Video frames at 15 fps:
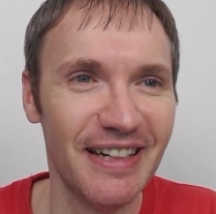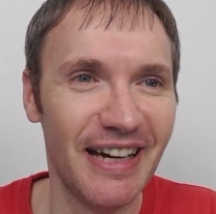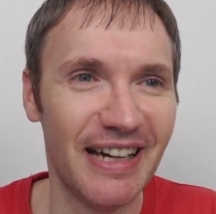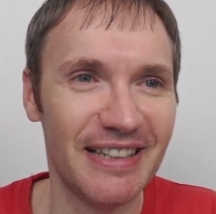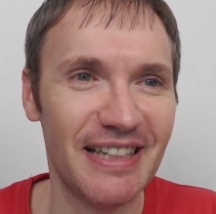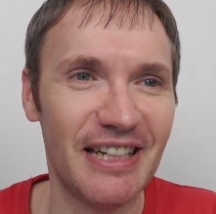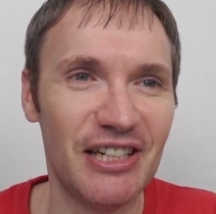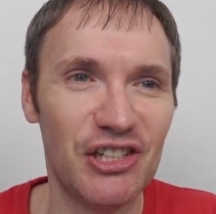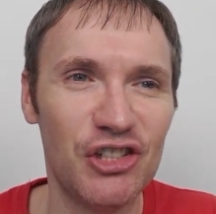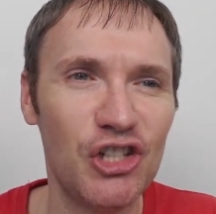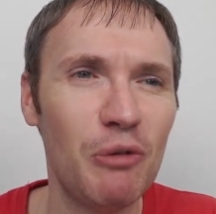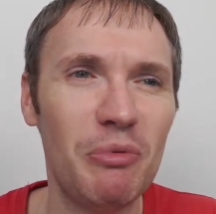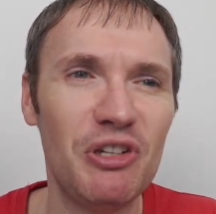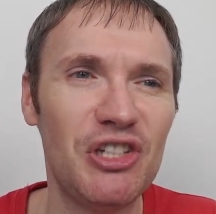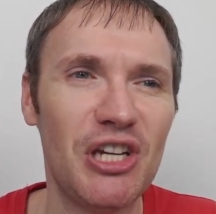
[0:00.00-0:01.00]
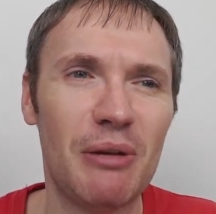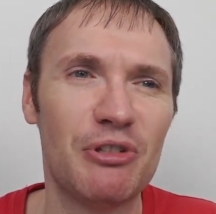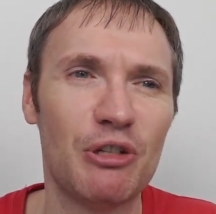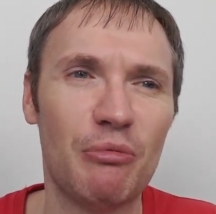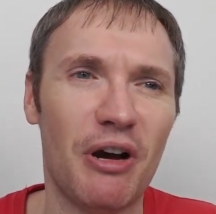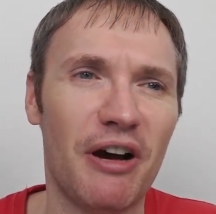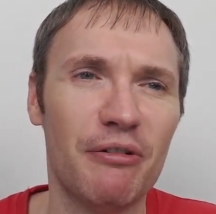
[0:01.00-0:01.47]
I said it's stupid shaped
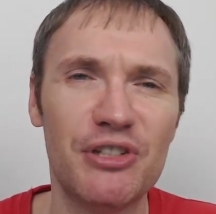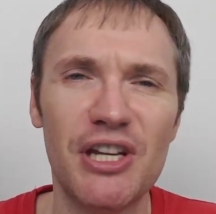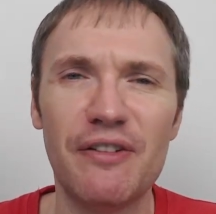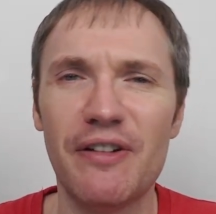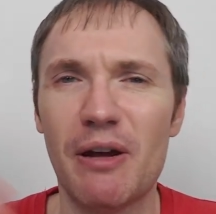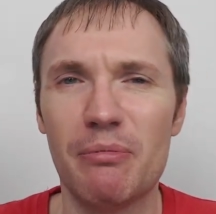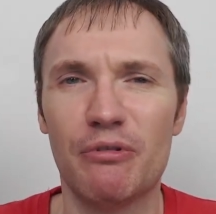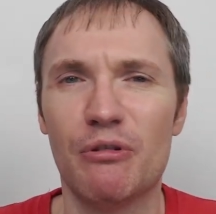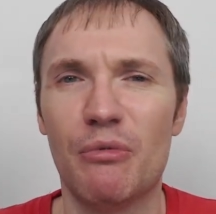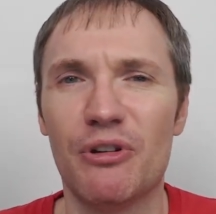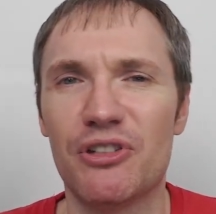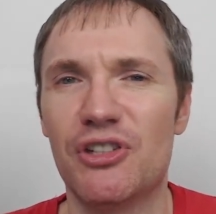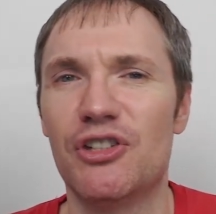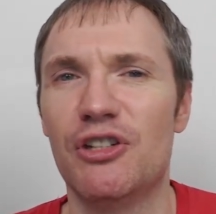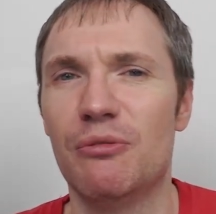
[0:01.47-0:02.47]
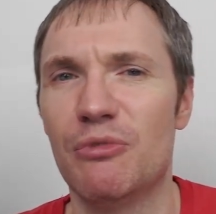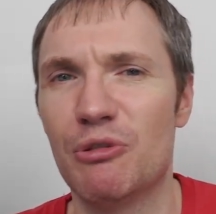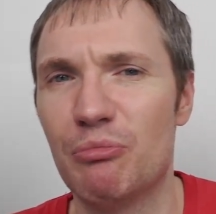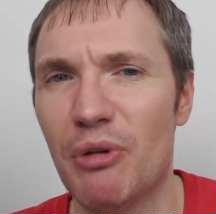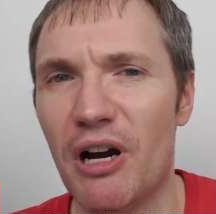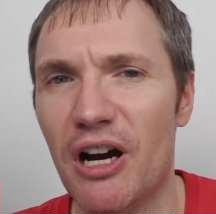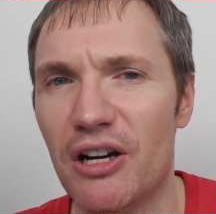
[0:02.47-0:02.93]
to the bar. I was never happy with the Montezuma's
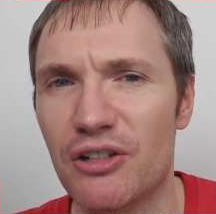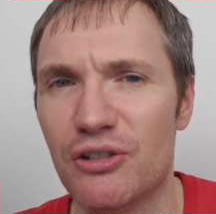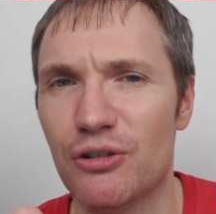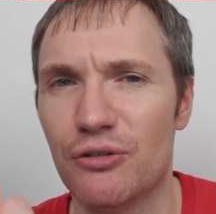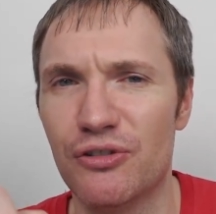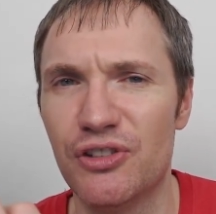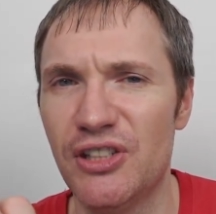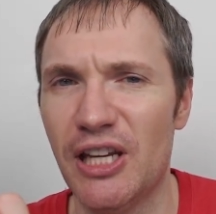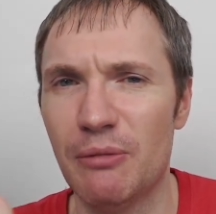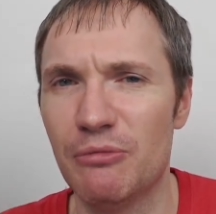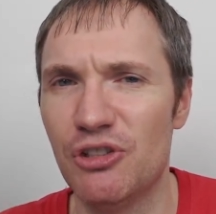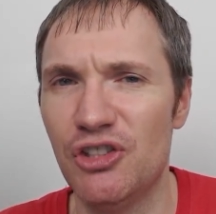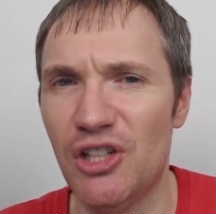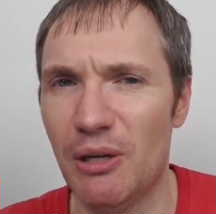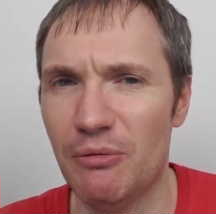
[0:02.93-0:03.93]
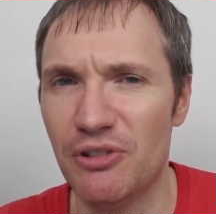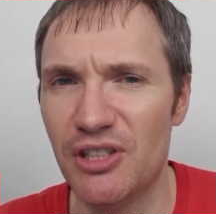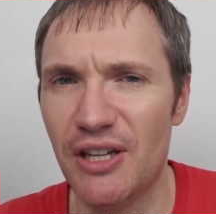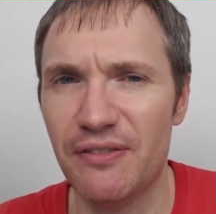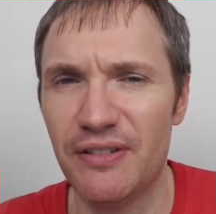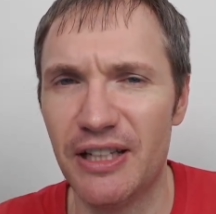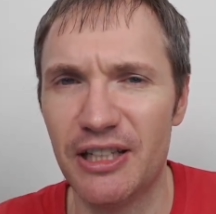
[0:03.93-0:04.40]
bar segment shape because they
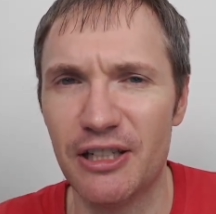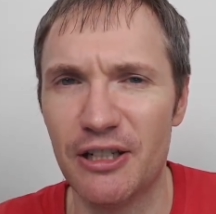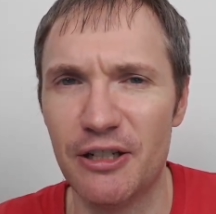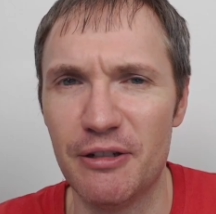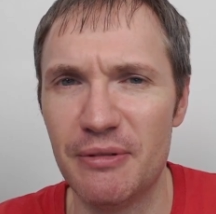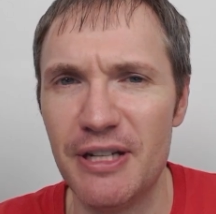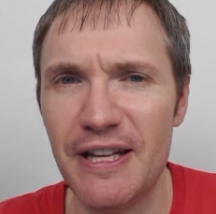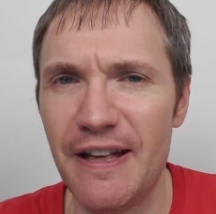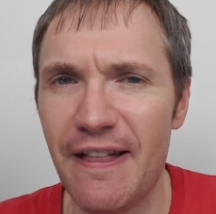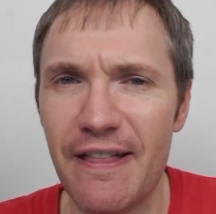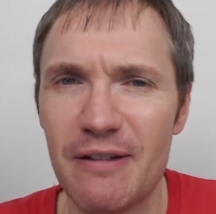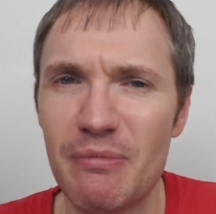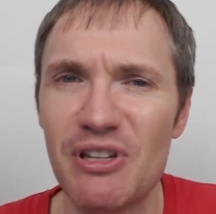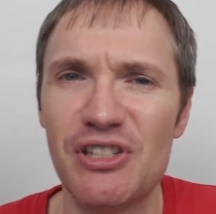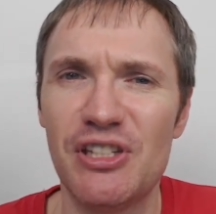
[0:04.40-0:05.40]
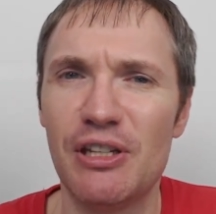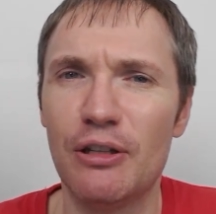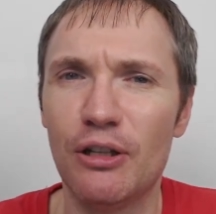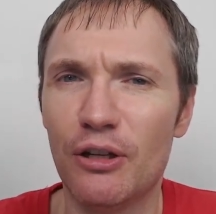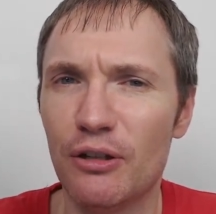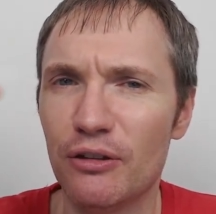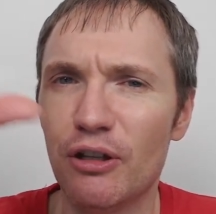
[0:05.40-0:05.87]
have like a basically
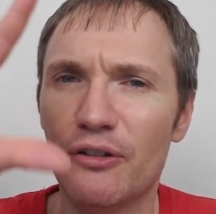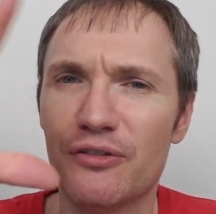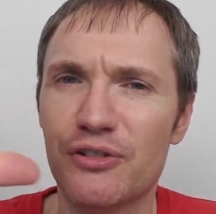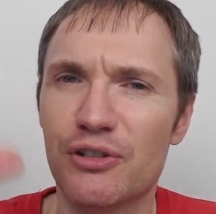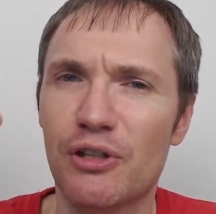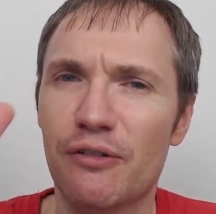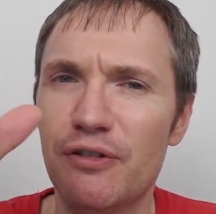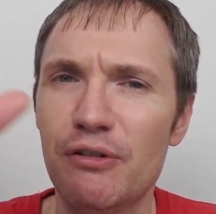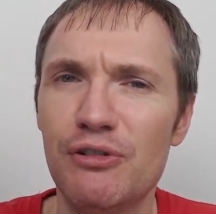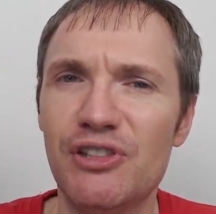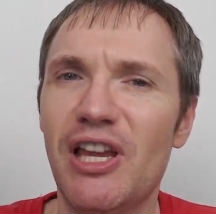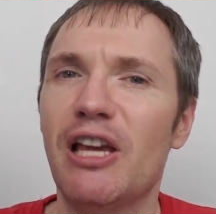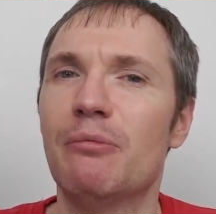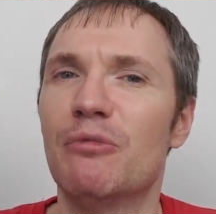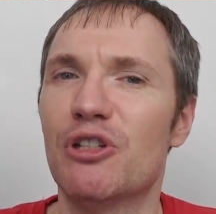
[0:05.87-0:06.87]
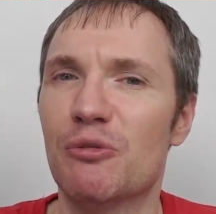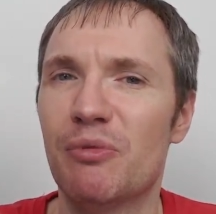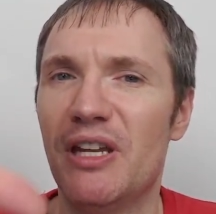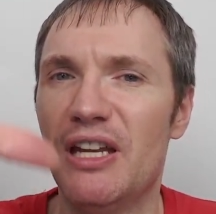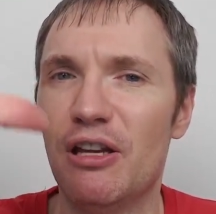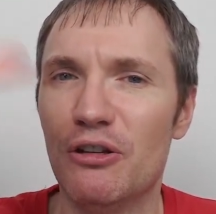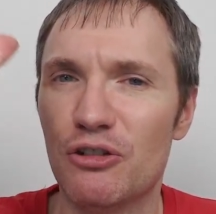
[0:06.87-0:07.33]
a few segments, but
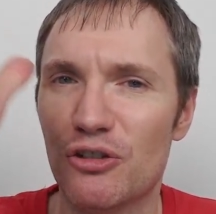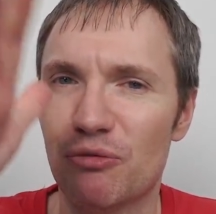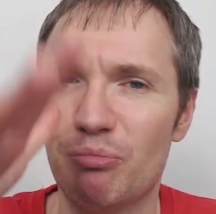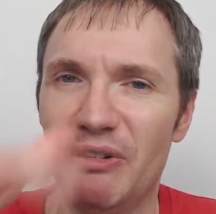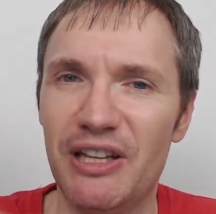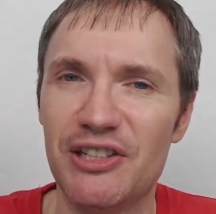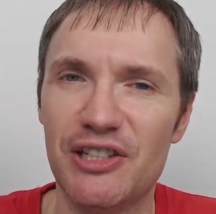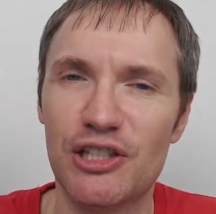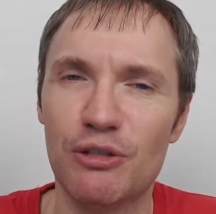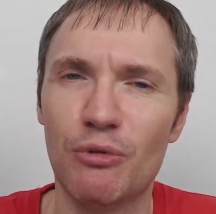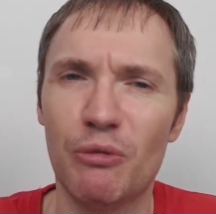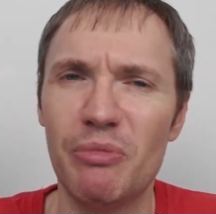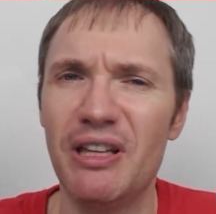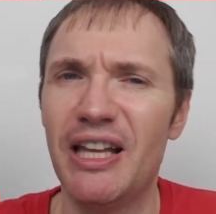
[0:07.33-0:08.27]
then it just blends into one.